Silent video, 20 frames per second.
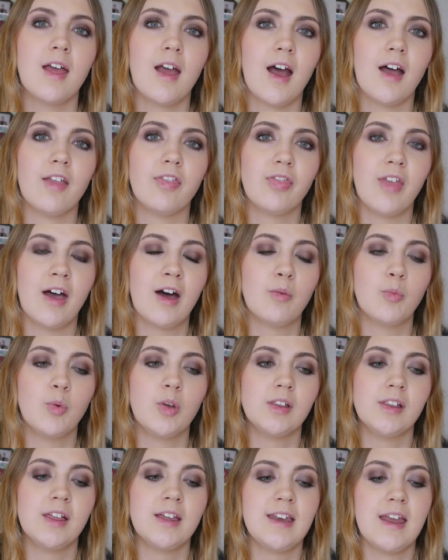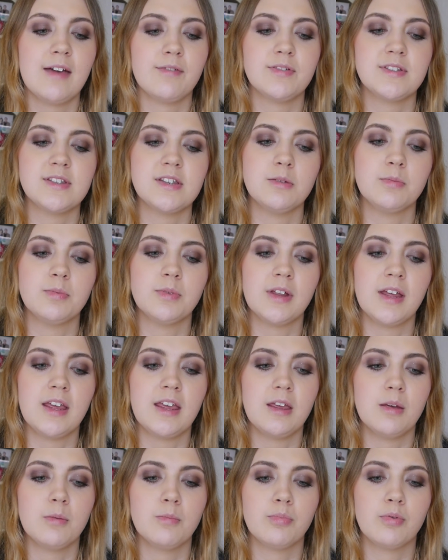and that will
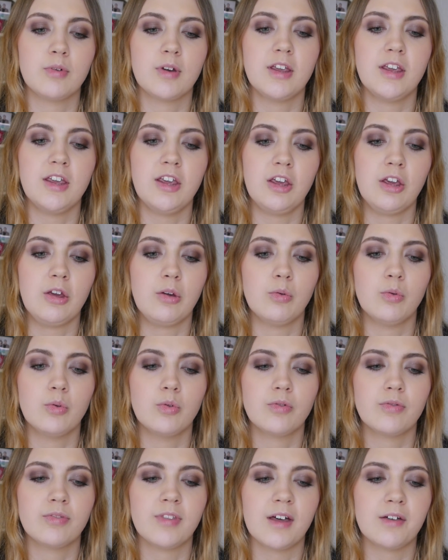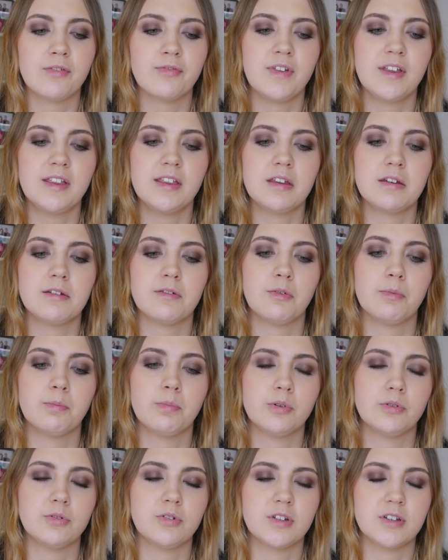inevitably bring you that feeling of
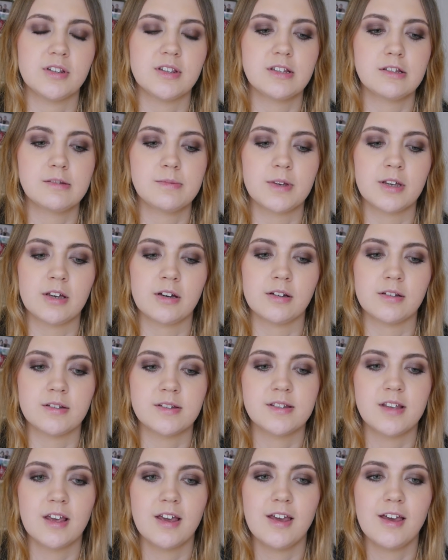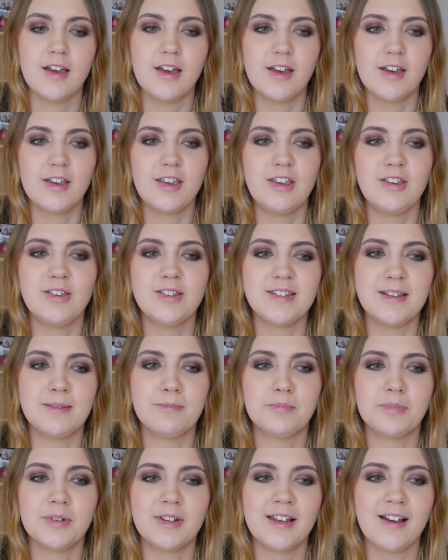abundance, because you
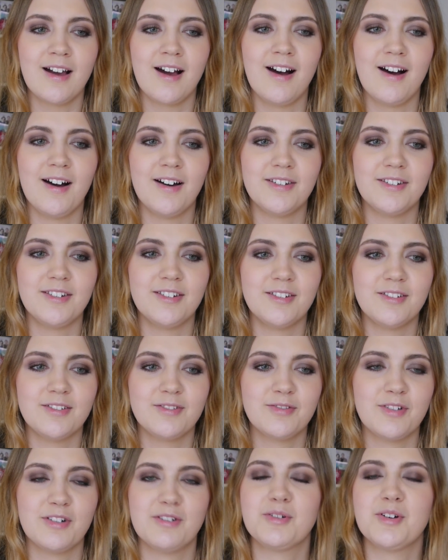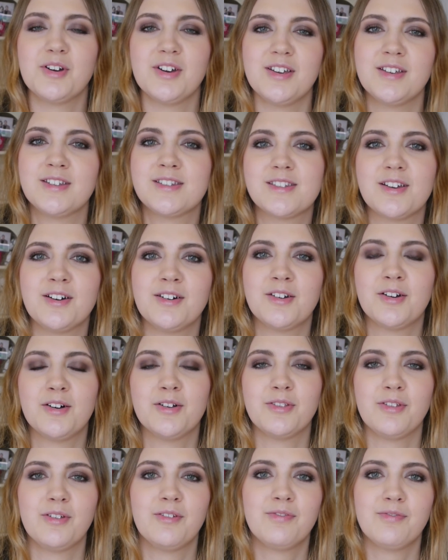simply can't focus on
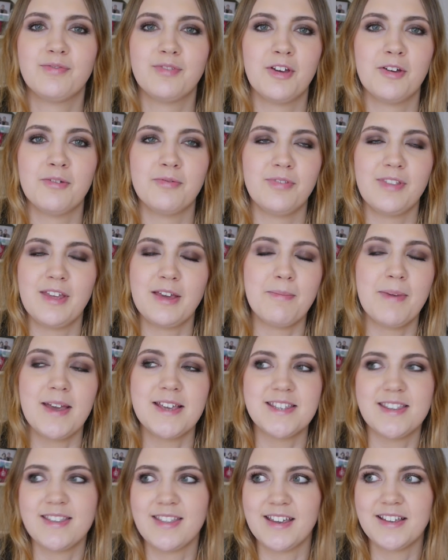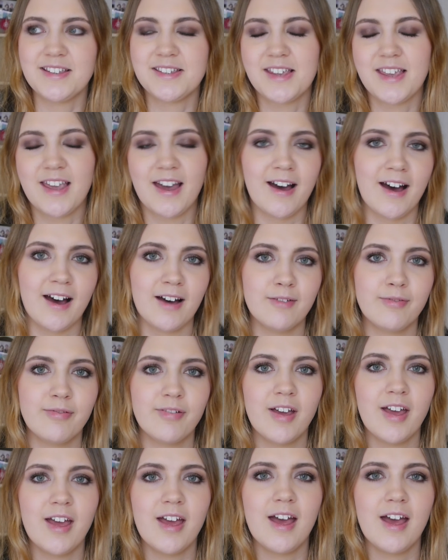all of the amazing things that you have